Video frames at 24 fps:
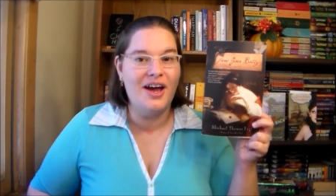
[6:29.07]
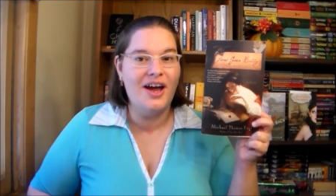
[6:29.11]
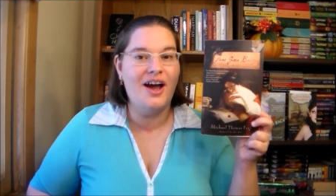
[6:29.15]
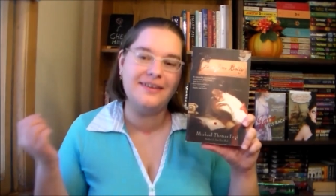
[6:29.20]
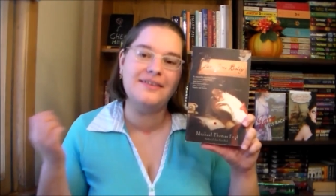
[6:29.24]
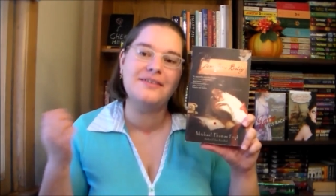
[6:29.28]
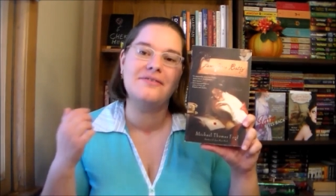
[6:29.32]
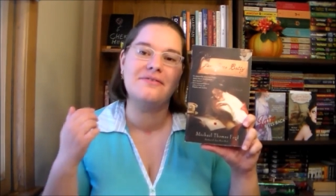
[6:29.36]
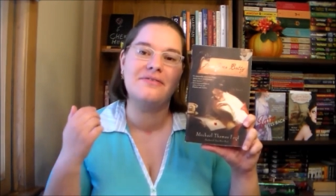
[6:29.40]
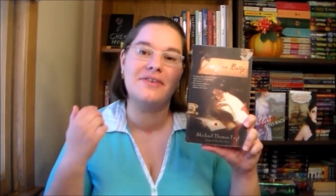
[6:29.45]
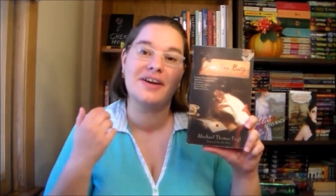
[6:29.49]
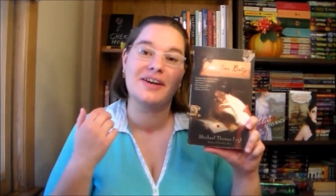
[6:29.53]

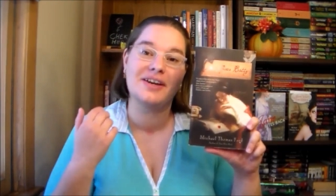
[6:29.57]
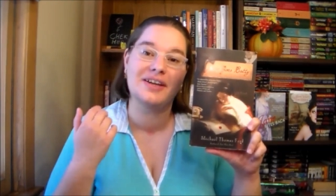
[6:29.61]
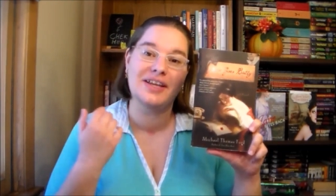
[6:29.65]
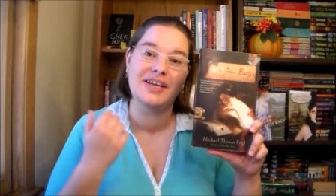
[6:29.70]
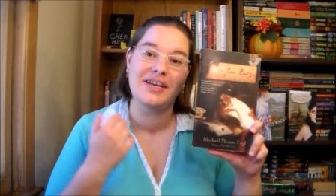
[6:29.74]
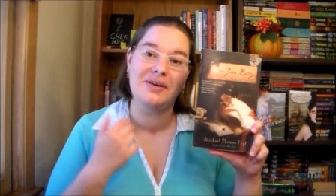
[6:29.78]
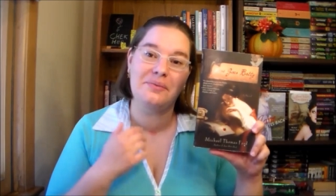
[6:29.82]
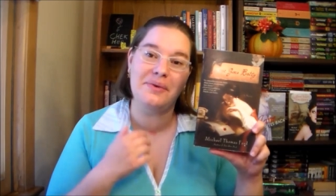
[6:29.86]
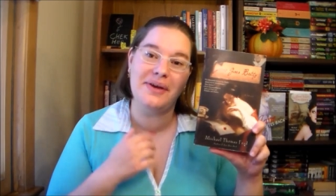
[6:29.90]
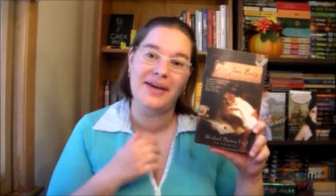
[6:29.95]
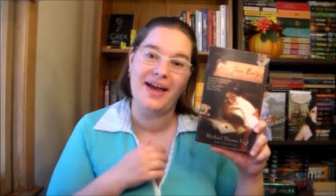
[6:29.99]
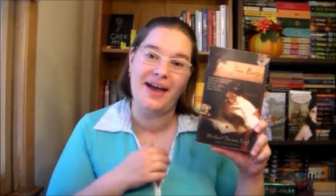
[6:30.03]
And
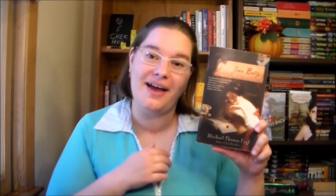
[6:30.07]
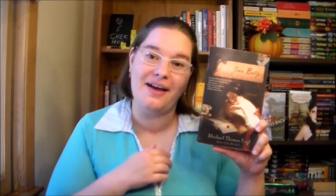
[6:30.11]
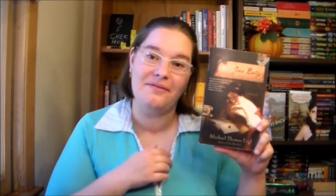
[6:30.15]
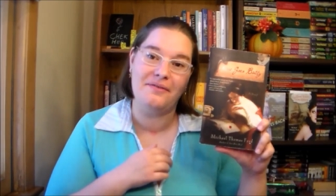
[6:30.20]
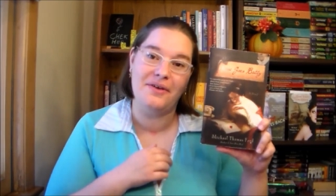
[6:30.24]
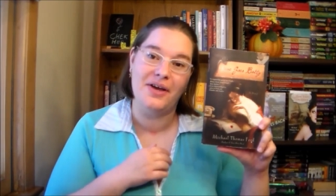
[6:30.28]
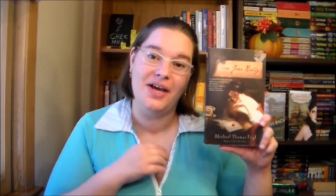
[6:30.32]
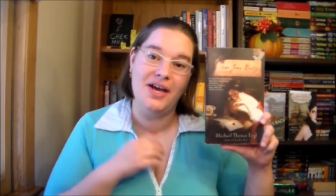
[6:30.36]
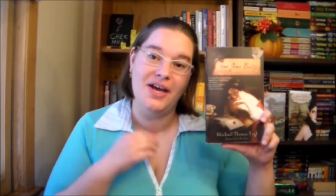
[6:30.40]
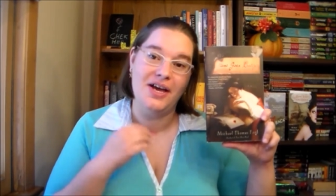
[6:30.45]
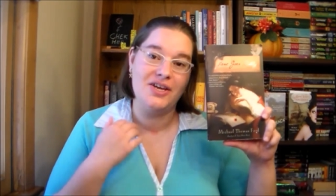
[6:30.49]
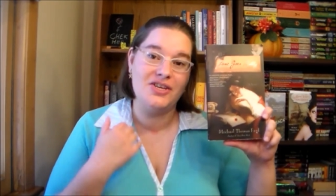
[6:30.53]
finally, we
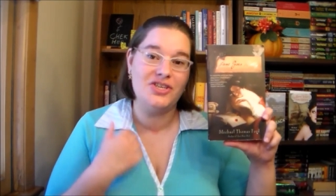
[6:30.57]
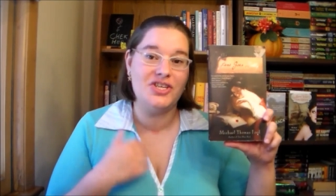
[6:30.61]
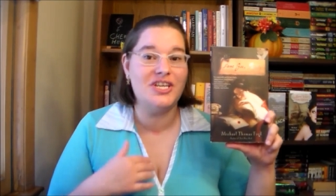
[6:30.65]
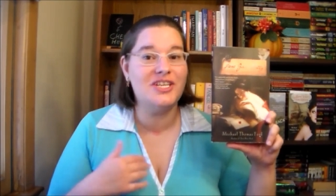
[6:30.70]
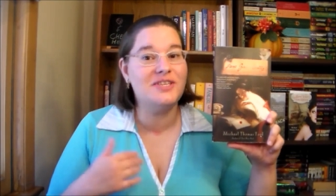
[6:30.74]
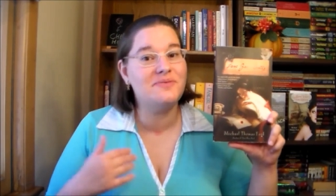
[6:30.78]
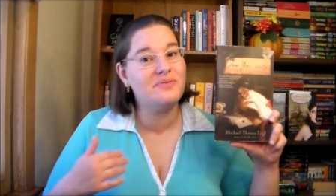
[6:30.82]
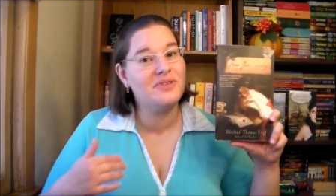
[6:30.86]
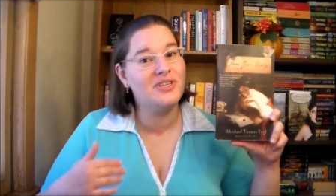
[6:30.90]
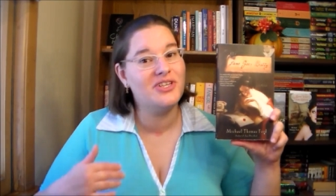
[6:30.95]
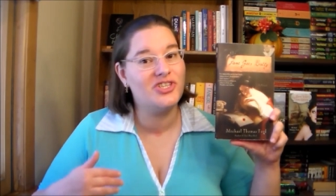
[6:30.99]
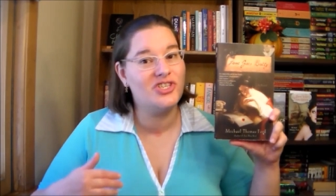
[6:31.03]
have
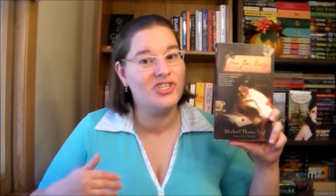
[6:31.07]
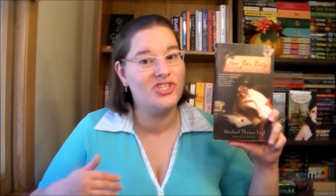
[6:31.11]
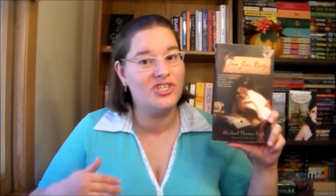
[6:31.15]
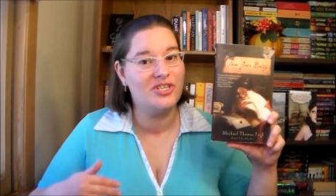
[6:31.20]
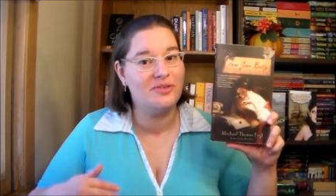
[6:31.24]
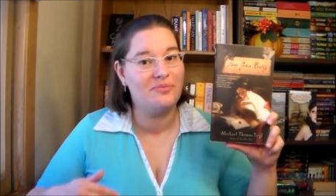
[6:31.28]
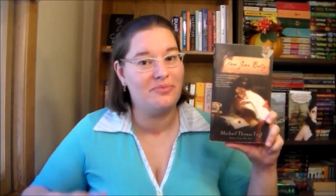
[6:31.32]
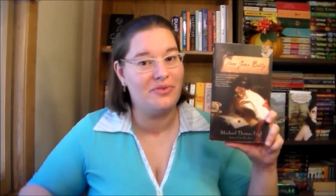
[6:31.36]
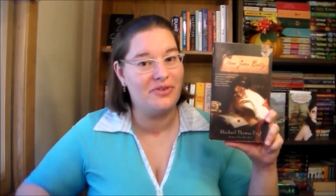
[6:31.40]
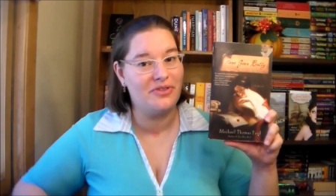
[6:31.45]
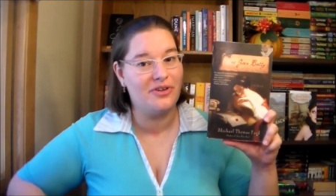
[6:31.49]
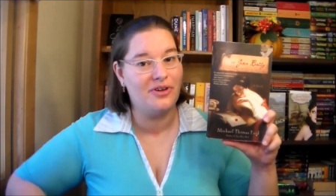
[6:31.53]
Jane's
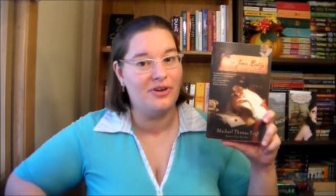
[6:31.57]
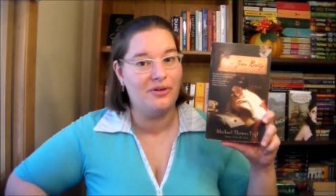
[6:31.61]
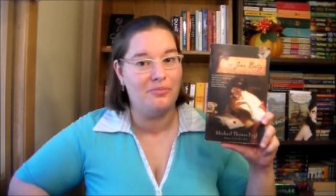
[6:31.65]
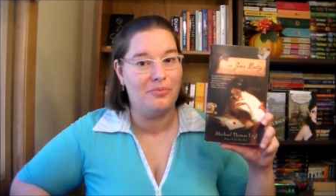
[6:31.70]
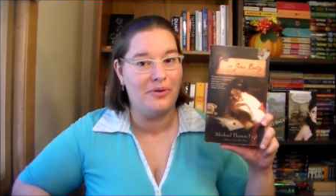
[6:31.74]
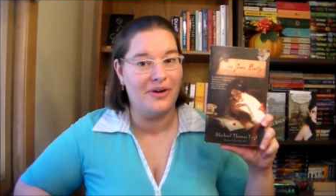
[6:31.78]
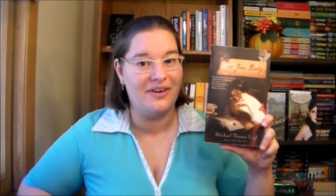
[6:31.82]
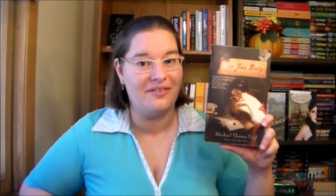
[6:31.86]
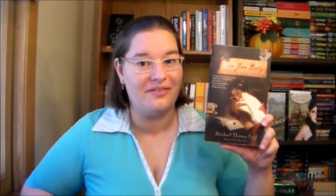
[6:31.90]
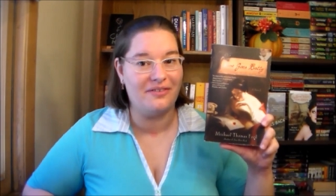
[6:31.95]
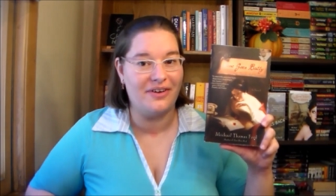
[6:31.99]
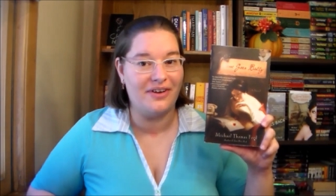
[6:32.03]
relationship with her
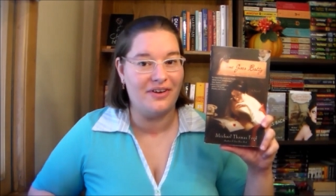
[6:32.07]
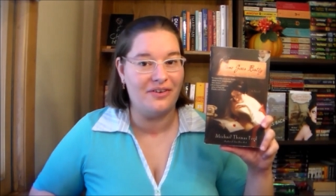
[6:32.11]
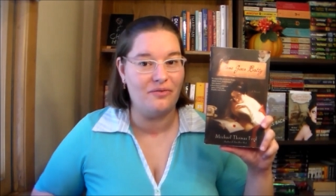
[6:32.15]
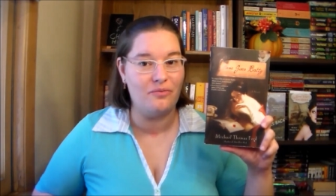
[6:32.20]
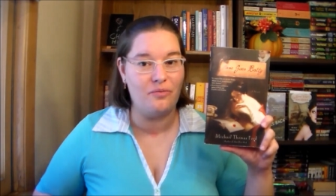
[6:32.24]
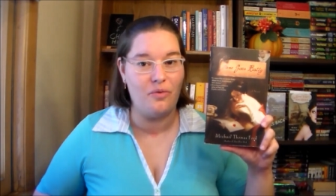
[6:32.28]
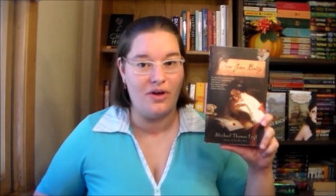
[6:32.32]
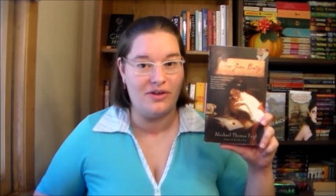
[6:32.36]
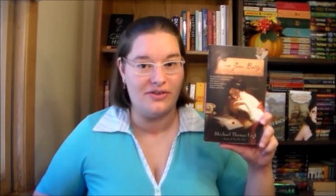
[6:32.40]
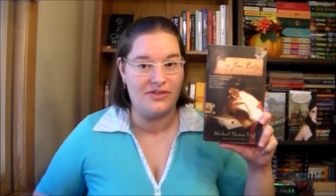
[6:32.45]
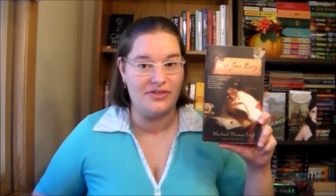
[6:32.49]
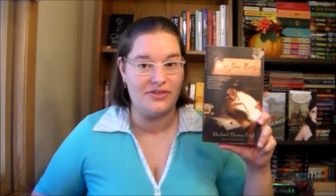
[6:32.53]

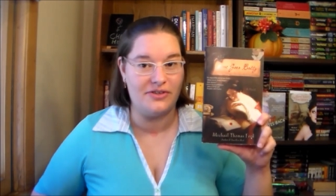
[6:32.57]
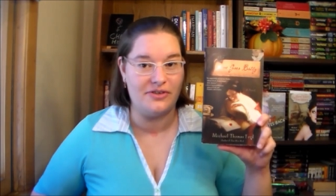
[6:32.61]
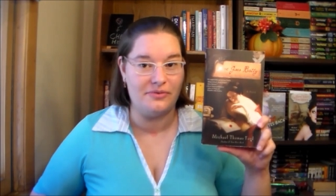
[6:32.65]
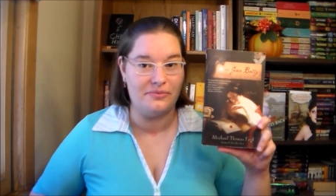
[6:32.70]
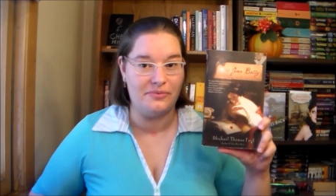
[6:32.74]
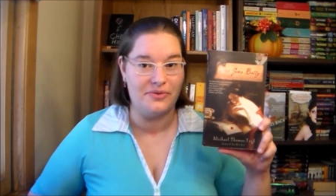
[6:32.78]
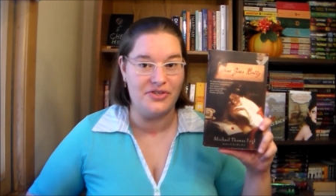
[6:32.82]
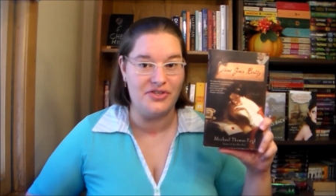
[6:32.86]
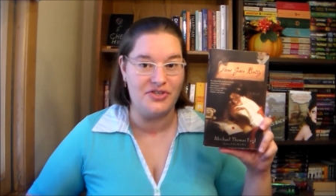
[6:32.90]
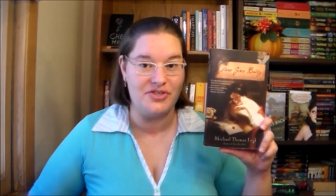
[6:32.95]
boyfriend, Walter,